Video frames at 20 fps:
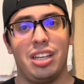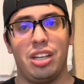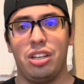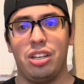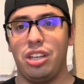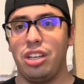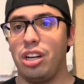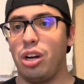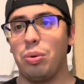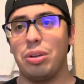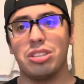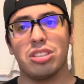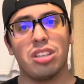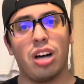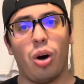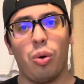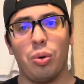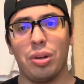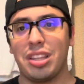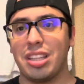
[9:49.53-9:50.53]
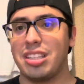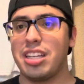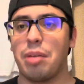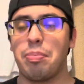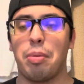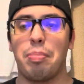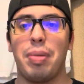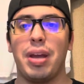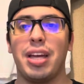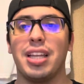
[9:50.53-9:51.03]
we saw with the
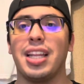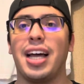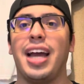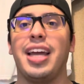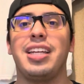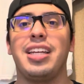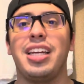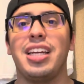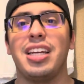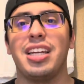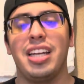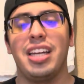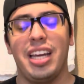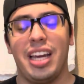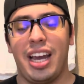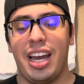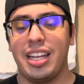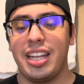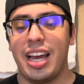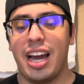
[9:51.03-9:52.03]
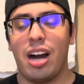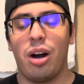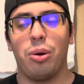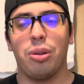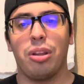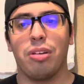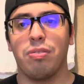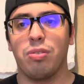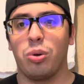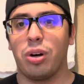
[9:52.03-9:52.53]
Tampa Bay Lightning and now
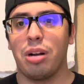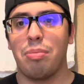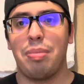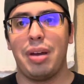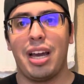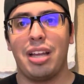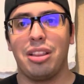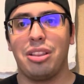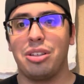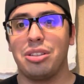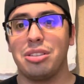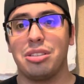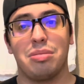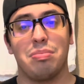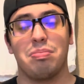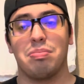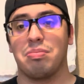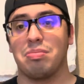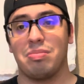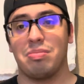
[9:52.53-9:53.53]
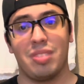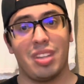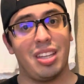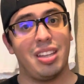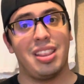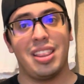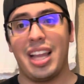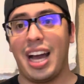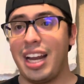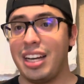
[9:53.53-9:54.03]
the Florida Panthers,
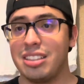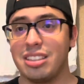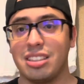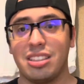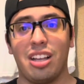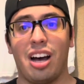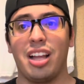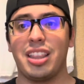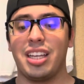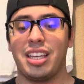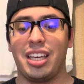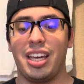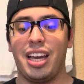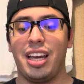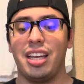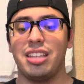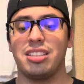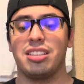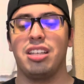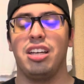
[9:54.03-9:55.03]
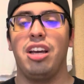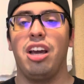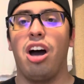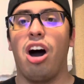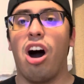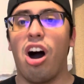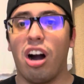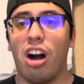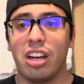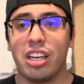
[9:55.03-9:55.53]
that is not the case.
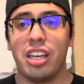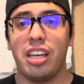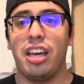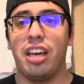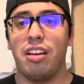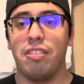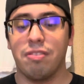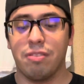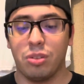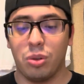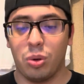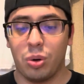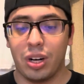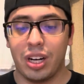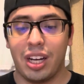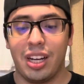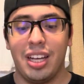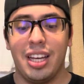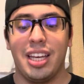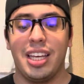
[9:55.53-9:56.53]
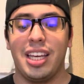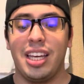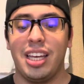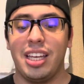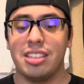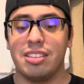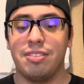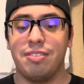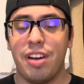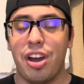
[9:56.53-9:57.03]
Hockey in Florida
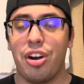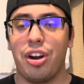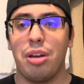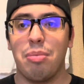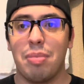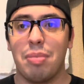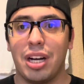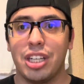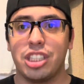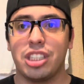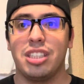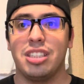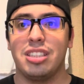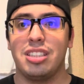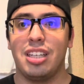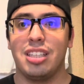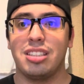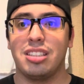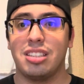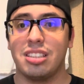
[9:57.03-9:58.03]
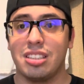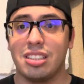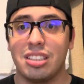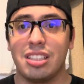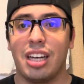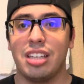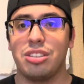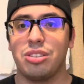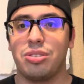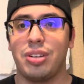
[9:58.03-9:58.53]
is very much a
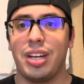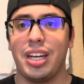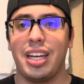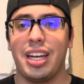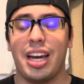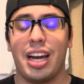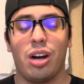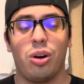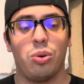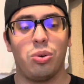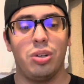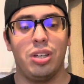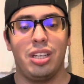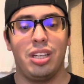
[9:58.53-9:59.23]
success right now.